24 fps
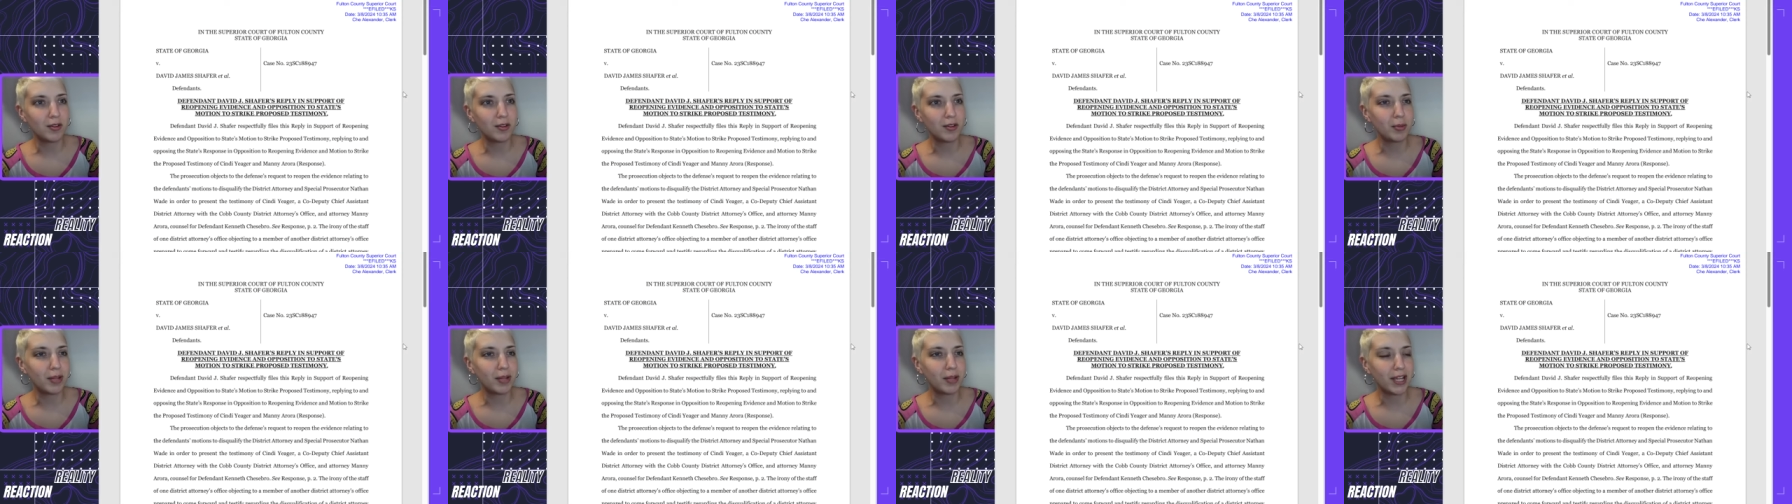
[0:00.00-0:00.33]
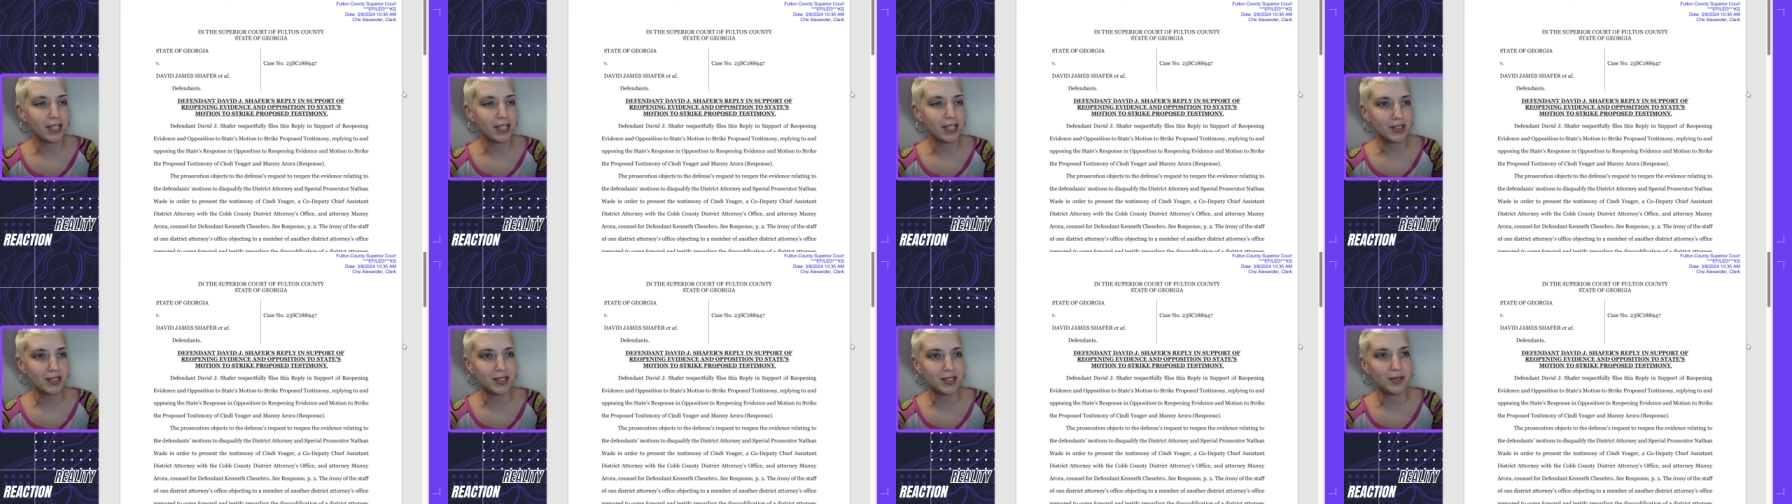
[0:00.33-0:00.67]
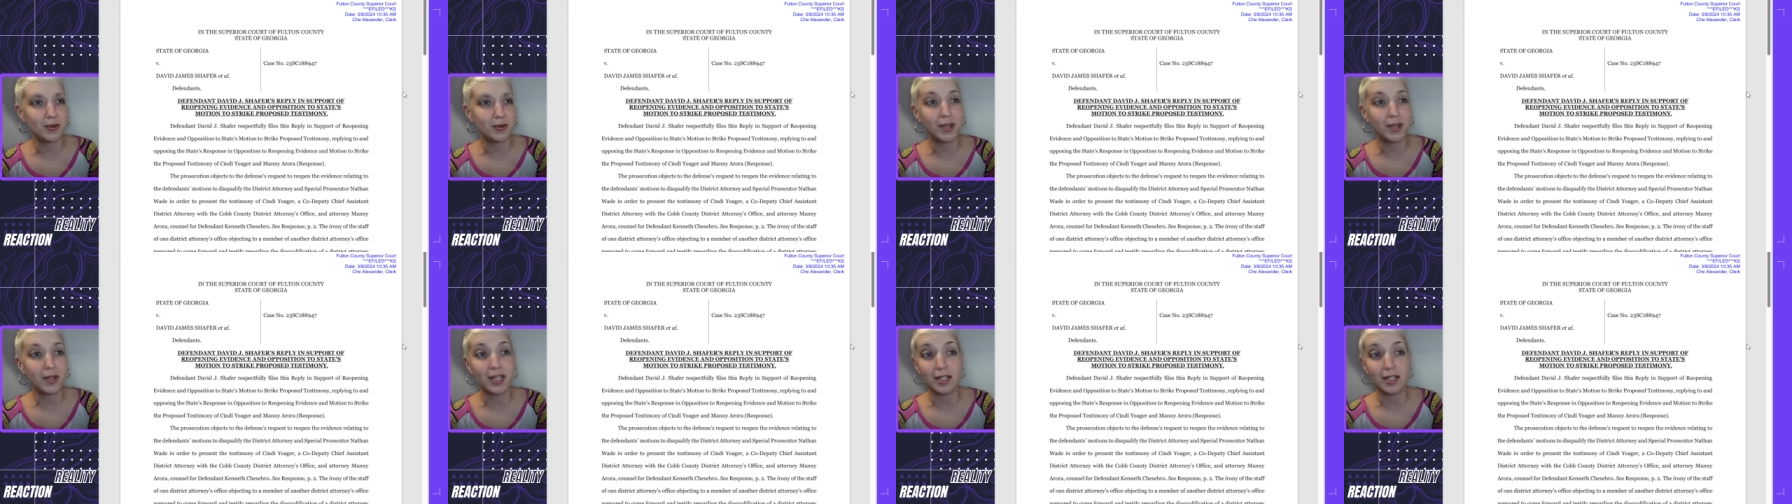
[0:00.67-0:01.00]
replying
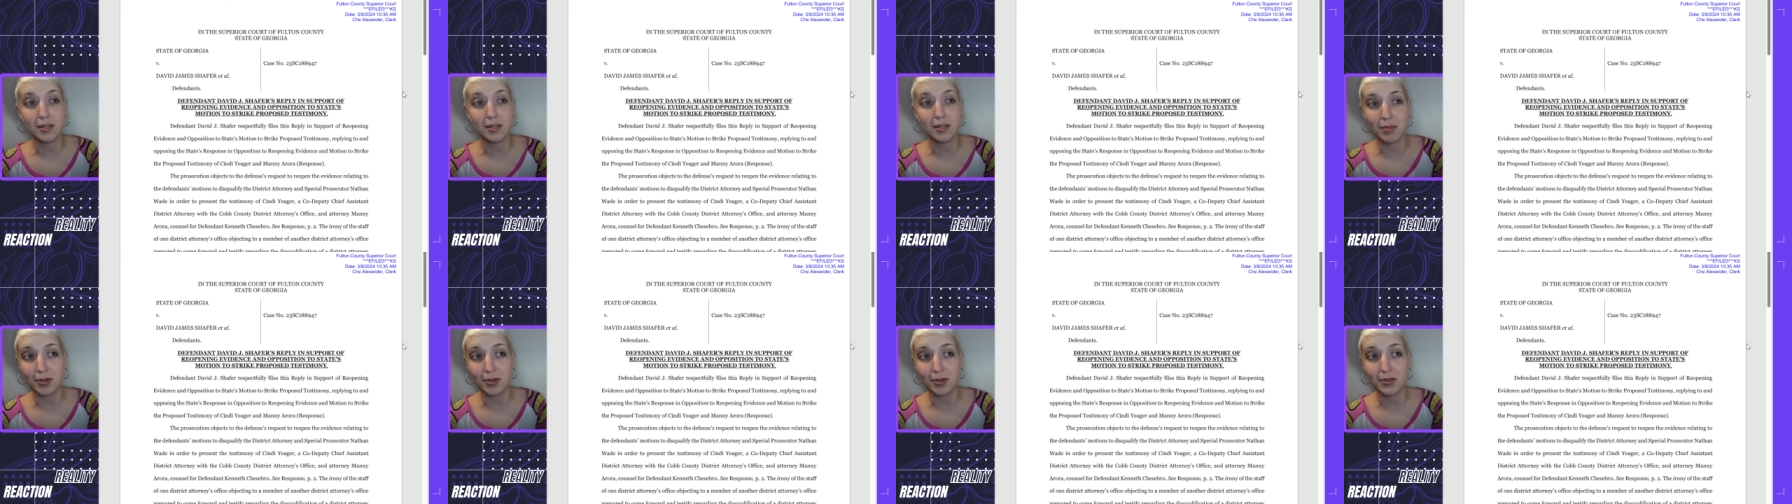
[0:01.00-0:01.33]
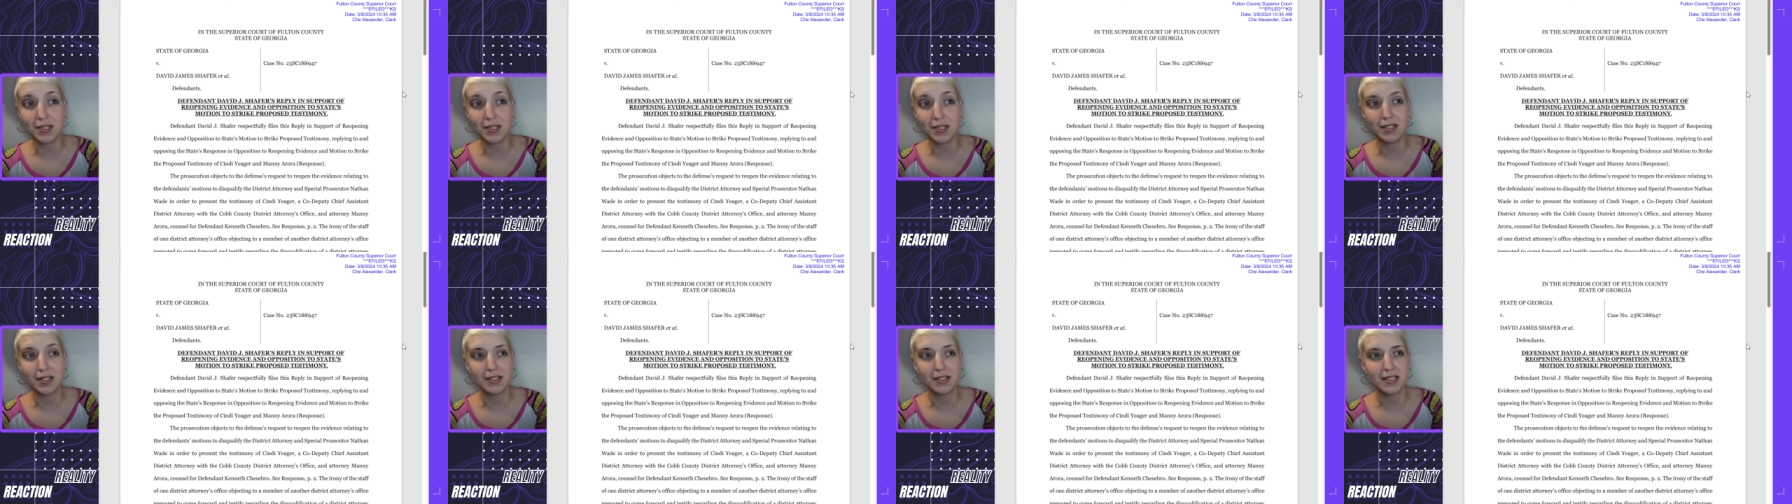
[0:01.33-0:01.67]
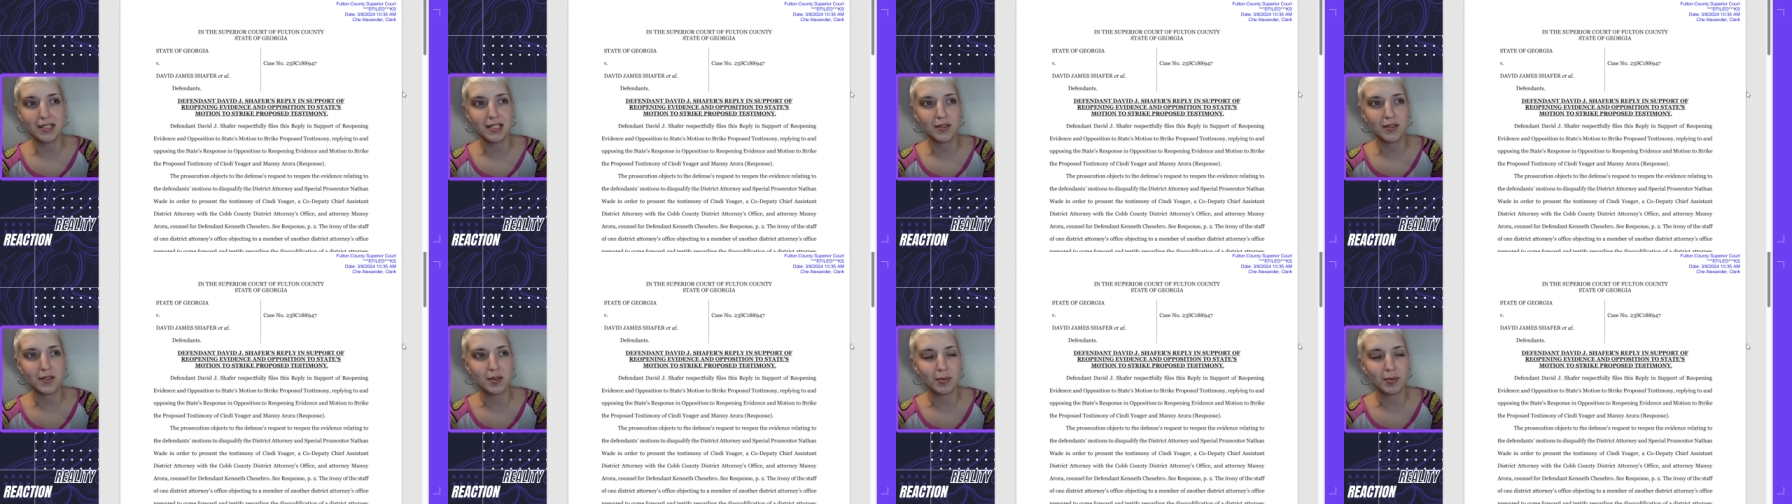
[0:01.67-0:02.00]
to and opposing the
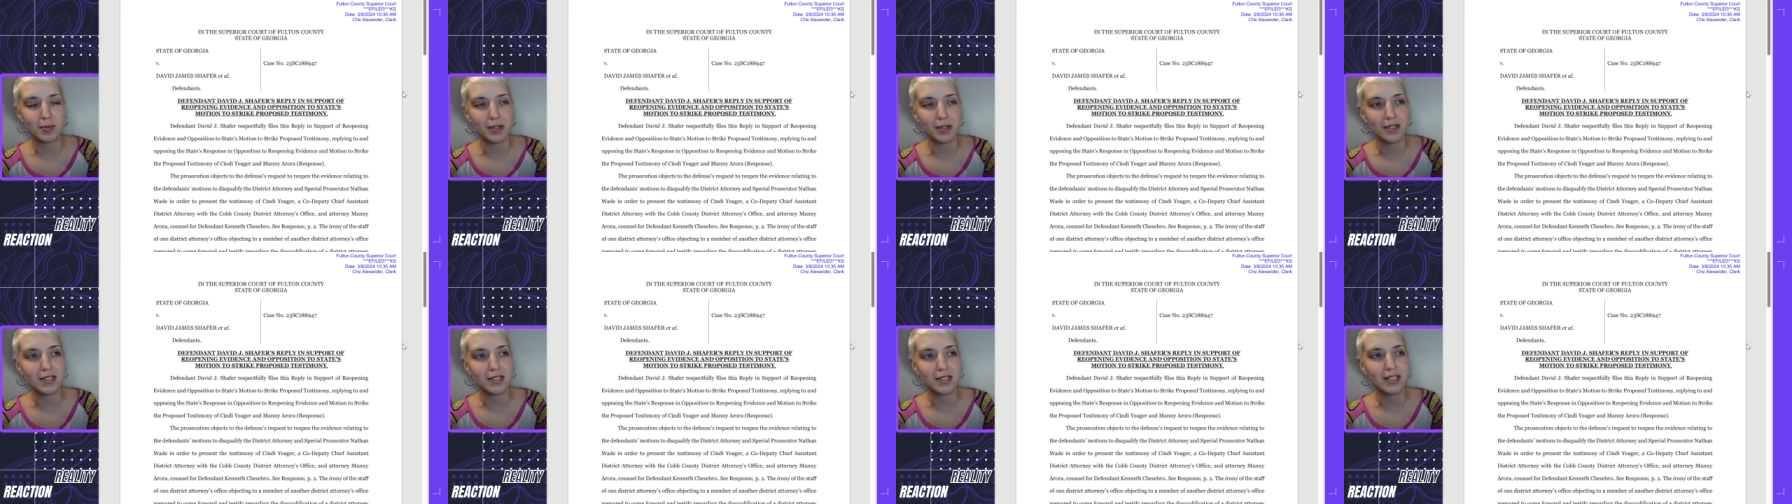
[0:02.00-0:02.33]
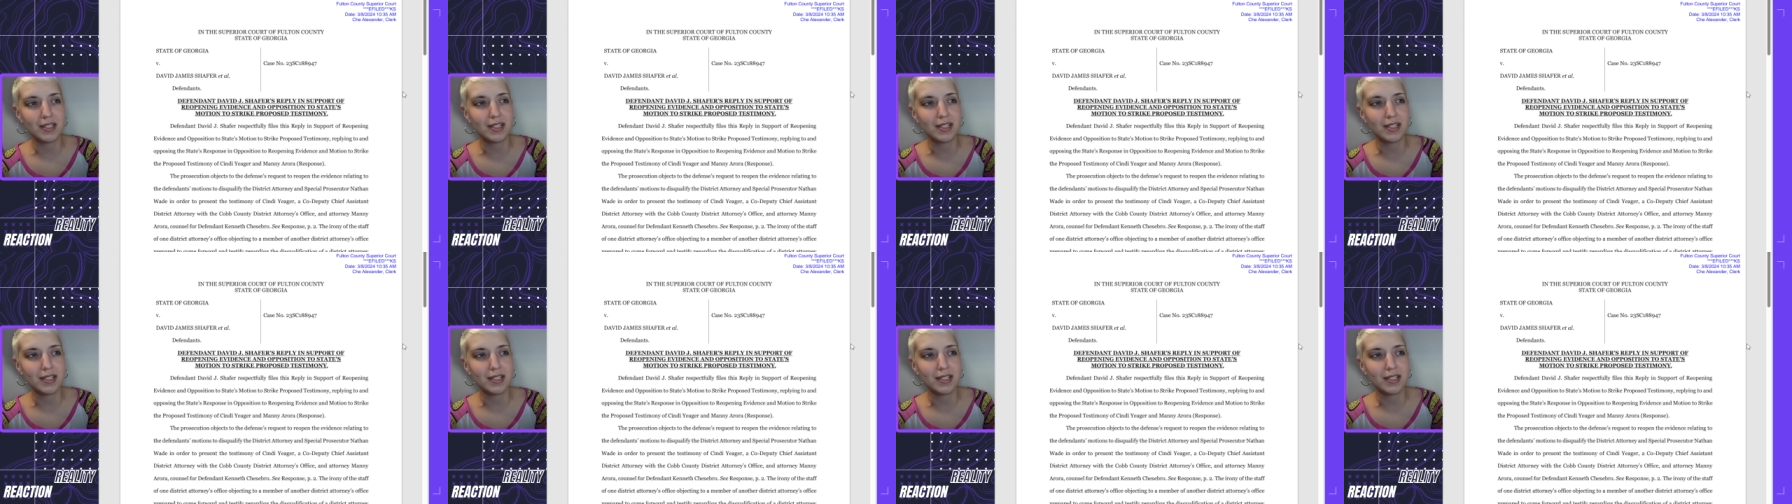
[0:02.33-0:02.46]
state's response